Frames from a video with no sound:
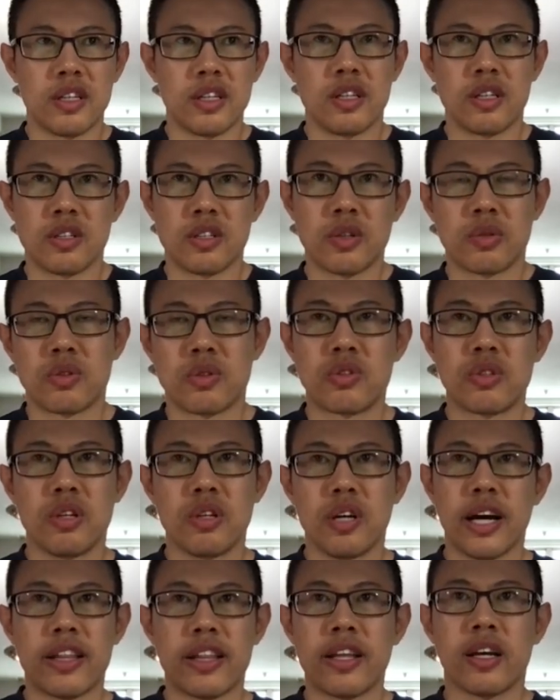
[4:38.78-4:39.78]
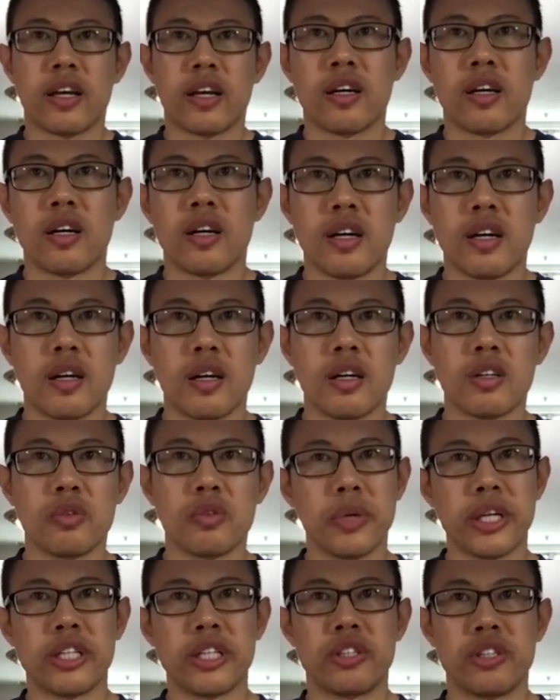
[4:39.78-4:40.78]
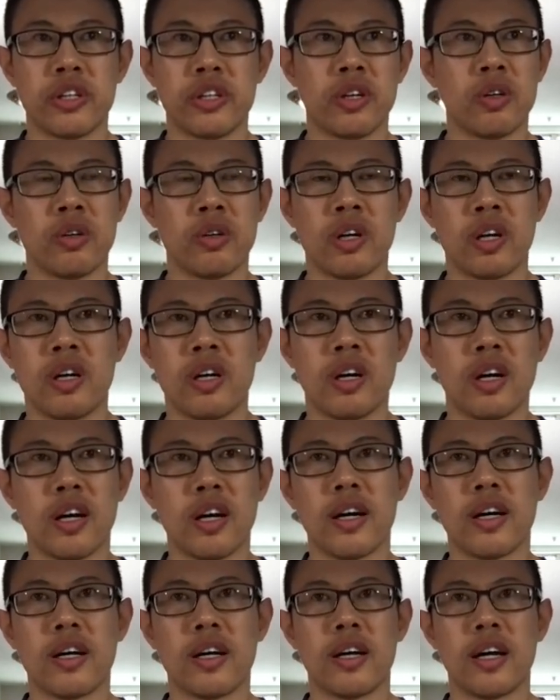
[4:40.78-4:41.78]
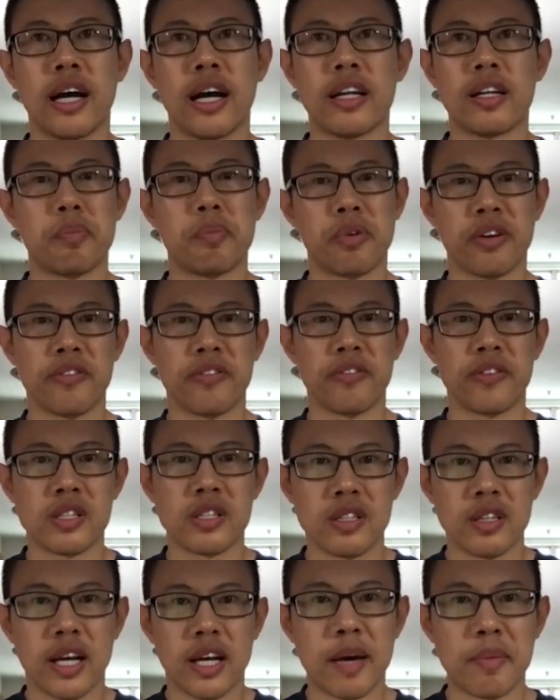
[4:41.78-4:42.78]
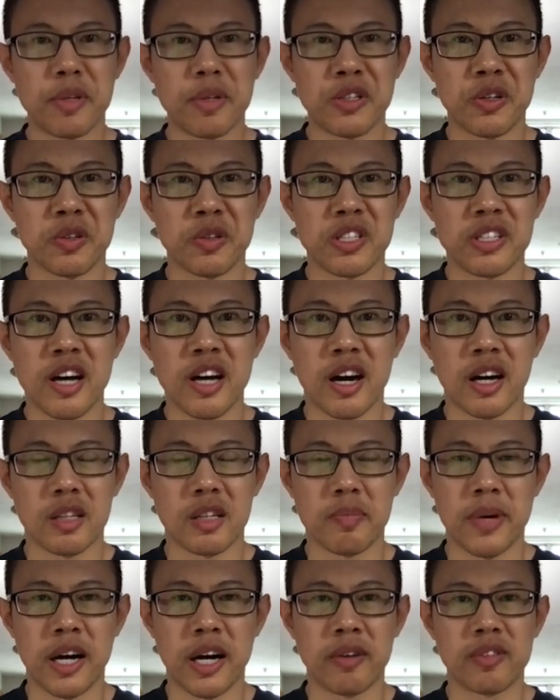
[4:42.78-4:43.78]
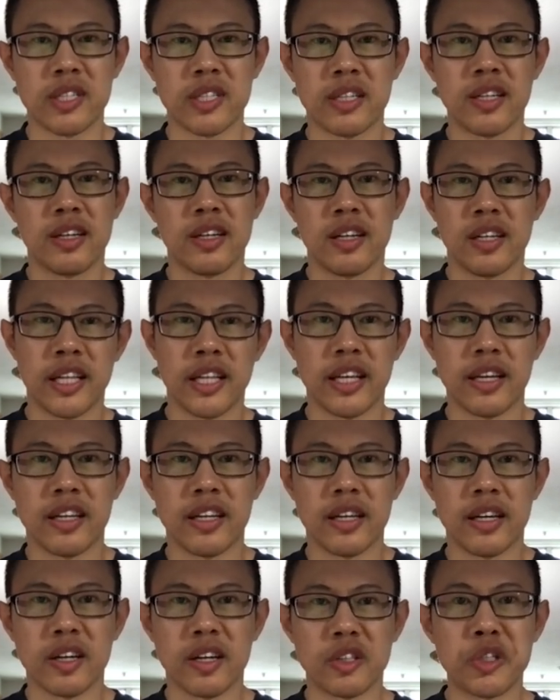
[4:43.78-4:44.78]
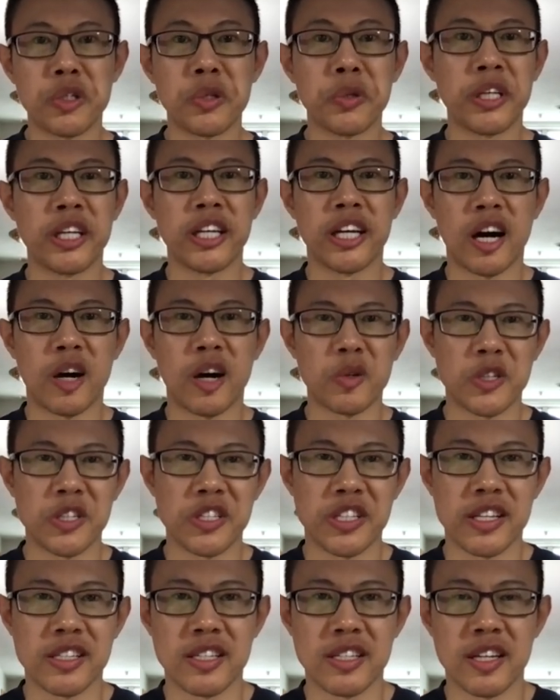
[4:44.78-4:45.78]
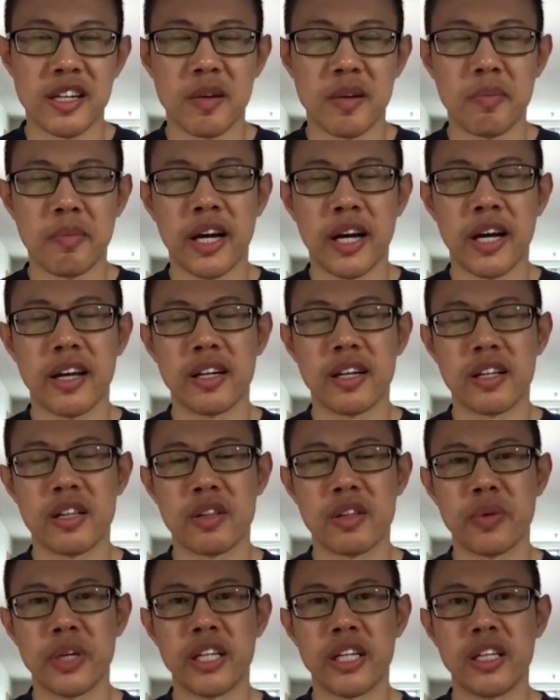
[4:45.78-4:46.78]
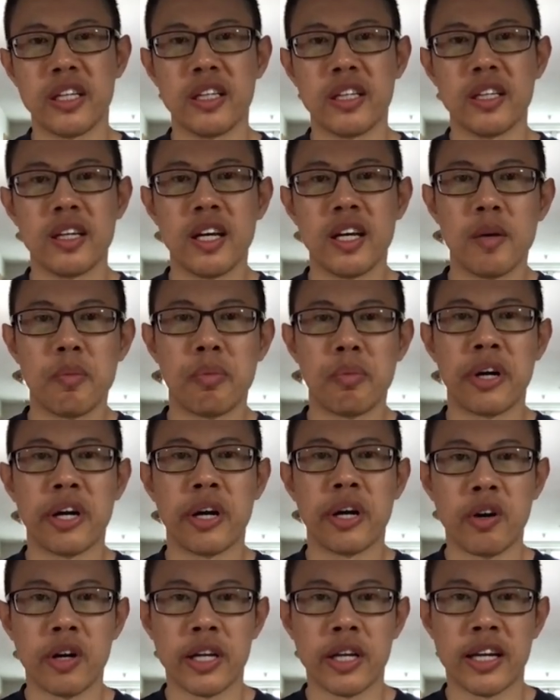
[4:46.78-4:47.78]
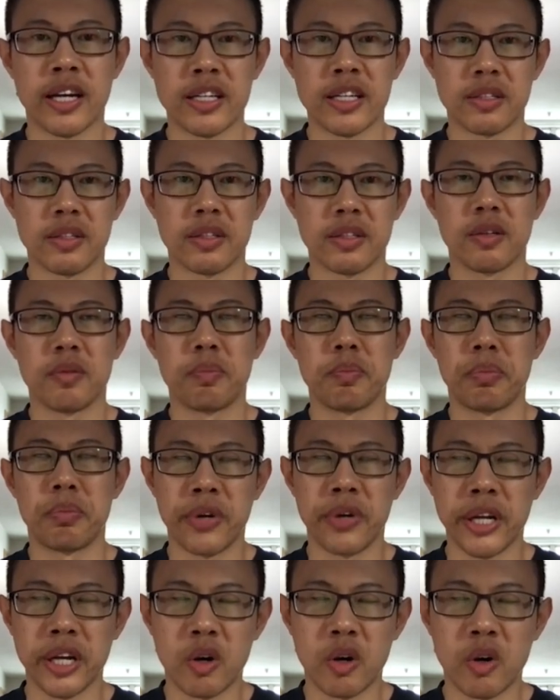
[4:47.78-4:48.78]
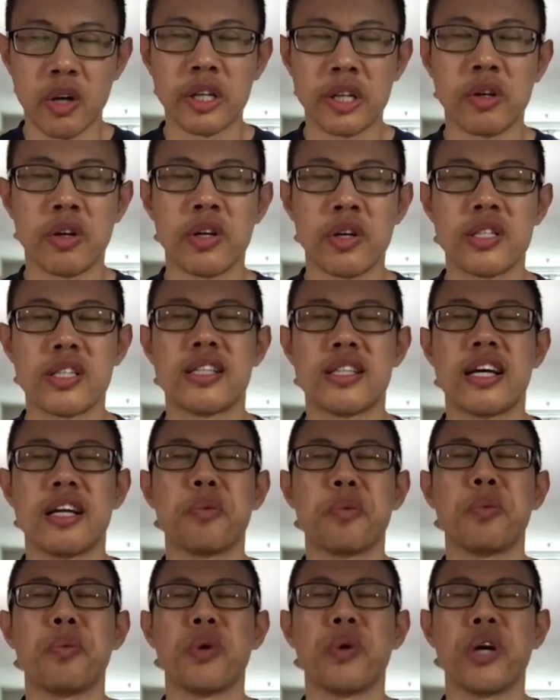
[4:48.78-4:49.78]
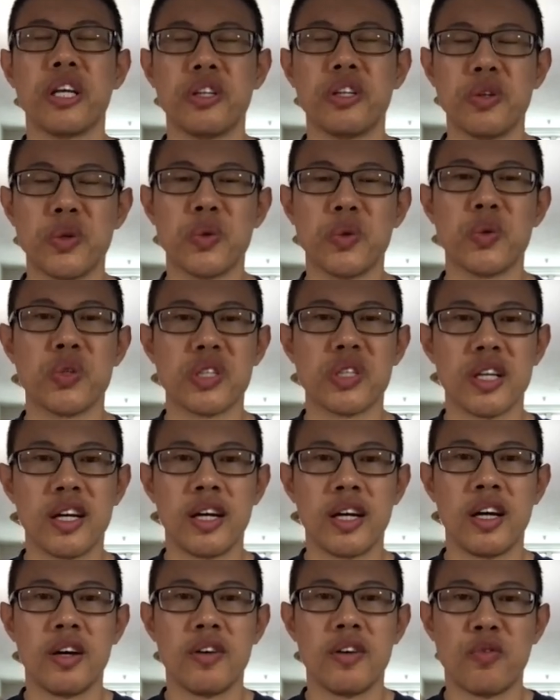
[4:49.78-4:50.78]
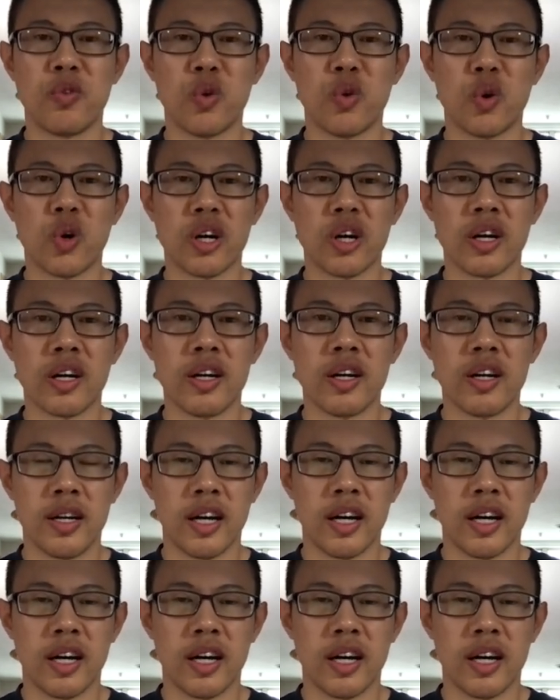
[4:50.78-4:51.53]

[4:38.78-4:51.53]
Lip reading: So I think Rachel at the previous episodes talked about the 2D culture system and the 3D brain organoids that we use for